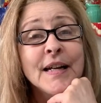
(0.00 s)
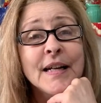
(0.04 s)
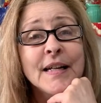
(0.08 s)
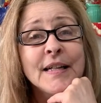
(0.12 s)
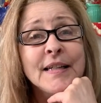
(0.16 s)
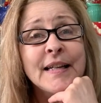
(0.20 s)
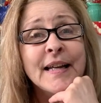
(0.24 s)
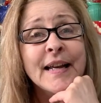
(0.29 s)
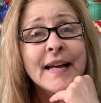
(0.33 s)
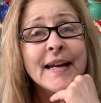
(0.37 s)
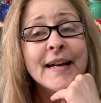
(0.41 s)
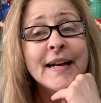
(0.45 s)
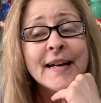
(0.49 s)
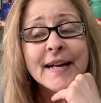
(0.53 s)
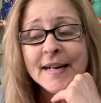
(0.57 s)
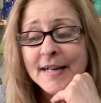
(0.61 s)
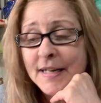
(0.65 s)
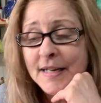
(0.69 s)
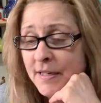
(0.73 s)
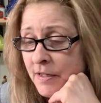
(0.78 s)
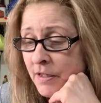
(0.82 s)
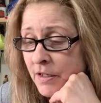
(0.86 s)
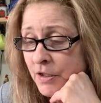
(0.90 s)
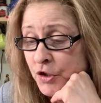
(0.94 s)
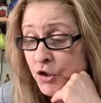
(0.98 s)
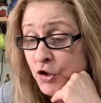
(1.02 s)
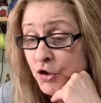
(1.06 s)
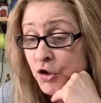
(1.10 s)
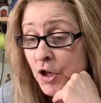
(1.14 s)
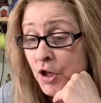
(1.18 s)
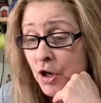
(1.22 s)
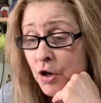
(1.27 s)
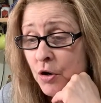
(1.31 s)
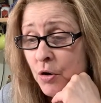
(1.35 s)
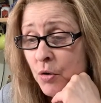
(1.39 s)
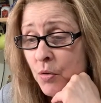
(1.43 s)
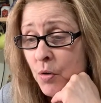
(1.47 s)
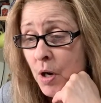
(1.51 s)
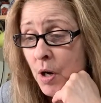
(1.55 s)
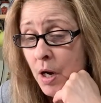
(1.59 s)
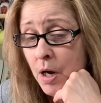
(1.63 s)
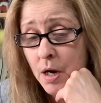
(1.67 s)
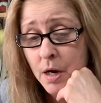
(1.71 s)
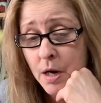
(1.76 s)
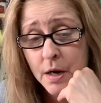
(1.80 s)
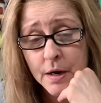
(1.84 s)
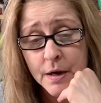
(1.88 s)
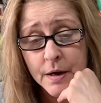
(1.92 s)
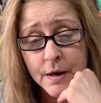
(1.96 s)
Yeah, so
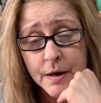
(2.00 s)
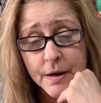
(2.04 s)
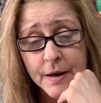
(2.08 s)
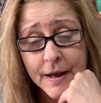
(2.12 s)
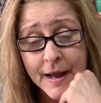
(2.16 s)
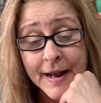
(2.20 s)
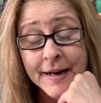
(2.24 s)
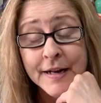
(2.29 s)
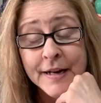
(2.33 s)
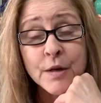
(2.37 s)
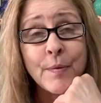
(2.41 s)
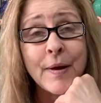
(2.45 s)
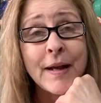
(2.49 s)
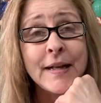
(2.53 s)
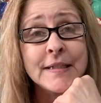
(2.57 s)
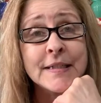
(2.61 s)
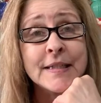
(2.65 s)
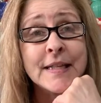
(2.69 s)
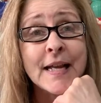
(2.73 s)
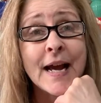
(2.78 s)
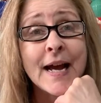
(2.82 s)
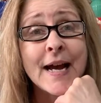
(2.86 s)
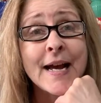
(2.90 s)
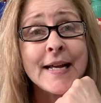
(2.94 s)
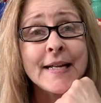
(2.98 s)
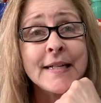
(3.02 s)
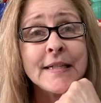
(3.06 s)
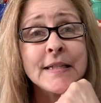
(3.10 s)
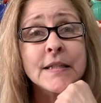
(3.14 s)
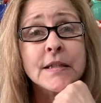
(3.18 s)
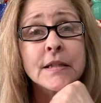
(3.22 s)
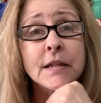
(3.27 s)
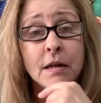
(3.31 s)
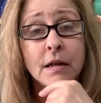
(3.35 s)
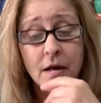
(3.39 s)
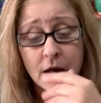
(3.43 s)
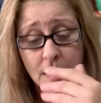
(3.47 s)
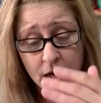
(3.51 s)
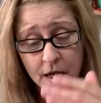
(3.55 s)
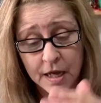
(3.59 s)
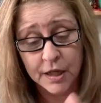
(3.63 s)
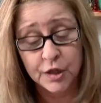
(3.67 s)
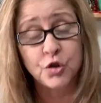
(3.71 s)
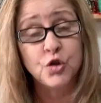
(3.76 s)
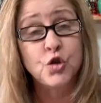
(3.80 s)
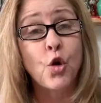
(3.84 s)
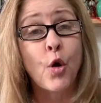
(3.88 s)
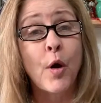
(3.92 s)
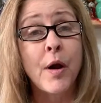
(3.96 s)
uh, anyways, guys,
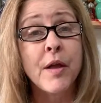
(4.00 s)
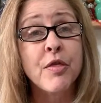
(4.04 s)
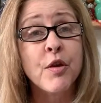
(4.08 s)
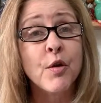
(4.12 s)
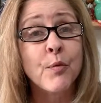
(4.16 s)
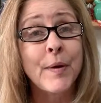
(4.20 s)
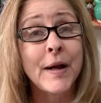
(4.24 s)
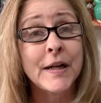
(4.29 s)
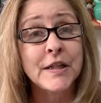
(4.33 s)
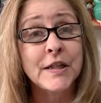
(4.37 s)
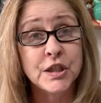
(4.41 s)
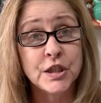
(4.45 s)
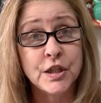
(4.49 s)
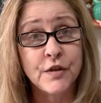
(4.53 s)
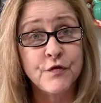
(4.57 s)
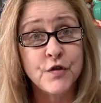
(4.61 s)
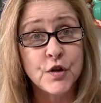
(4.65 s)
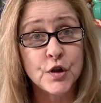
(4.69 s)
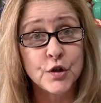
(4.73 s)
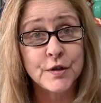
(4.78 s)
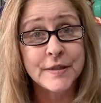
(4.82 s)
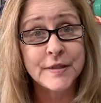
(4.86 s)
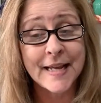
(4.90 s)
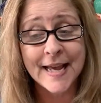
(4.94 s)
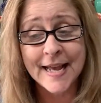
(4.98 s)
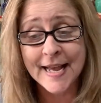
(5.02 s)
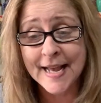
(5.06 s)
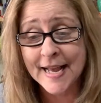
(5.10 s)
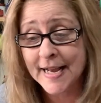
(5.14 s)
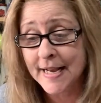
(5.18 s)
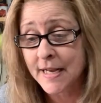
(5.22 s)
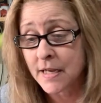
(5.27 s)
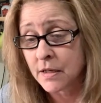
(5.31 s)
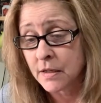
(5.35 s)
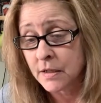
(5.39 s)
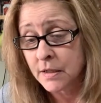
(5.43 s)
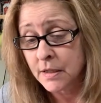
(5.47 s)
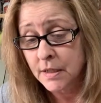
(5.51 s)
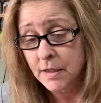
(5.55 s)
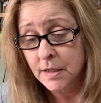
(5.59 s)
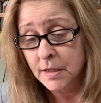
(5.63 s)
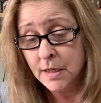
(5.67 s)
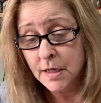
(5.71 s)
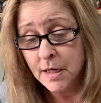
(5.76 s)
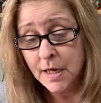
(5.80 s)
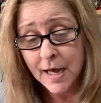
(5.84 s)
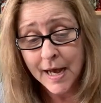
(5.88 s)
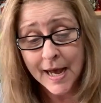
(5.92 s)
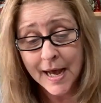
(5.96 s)
enjoy the rest of your day.
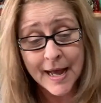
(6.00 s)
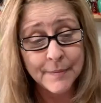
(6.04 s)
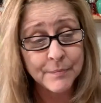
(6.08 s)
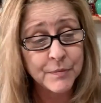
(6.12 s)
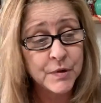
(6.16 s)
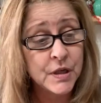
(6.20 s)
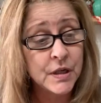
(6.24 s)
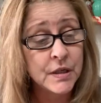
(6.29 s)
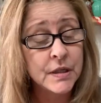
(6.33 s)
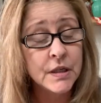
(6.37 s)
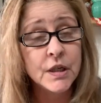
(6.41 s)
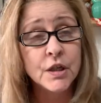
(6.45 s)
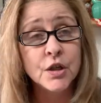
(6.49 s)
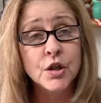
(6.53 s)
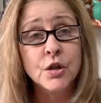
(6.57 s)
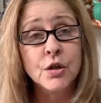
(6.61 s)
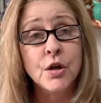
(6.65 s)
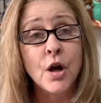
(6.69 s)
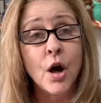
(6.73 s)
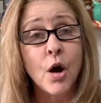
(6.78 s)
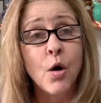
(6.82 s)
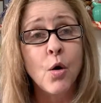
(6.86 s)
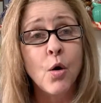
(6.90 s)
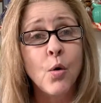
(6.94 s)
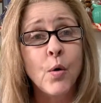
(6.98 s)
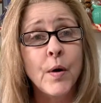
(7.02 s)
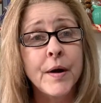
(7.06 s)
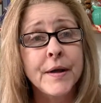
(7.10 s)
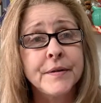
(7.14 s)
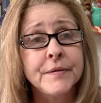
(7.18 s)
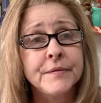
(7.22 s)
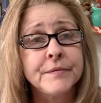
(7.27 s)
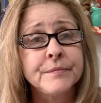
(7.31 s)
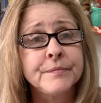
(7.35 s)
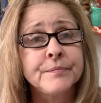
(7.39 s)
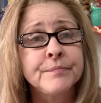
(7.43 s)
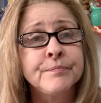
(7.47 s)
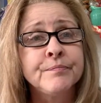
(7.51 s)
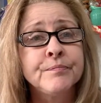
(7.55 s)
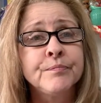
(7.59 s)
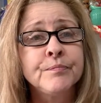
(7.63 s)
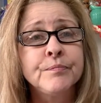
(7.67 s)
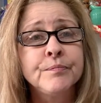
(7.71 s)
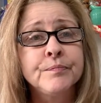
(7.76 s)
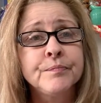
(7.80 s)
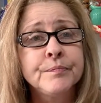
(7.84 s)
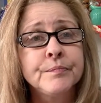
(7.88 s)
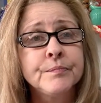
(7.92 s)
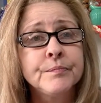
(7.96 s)
I'm going to go and
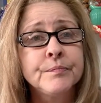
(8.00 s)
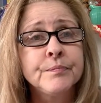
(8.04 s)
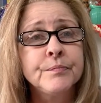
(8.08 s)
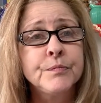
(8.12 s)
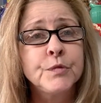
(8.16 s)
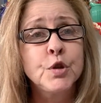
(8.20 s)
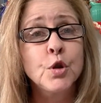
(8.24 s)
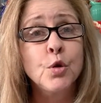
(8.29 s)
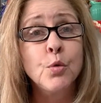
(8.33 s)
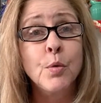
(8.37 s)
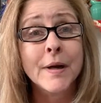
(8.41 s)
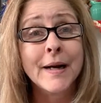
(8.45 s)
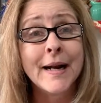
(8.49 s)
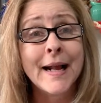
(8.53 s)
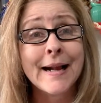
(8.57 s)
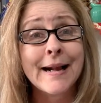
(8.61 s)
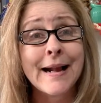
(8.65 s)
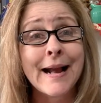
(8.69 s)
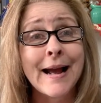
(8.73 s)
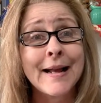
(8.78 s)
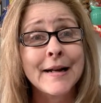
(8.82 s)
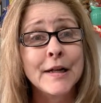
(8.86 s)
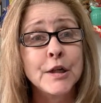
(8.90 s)
do what I got